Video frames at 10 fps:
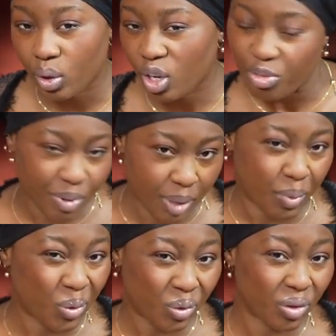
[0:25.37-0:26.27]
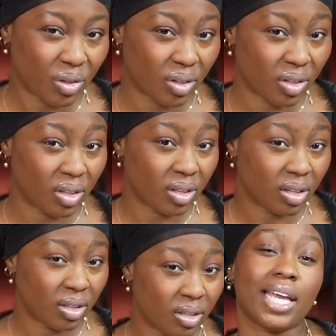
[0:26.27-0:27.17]
of people? Raise your
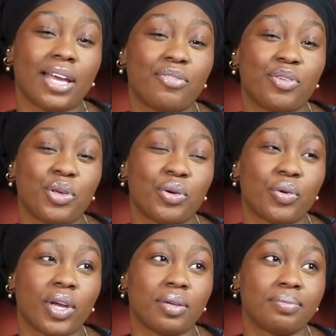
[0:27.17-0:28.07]
hand if you agree.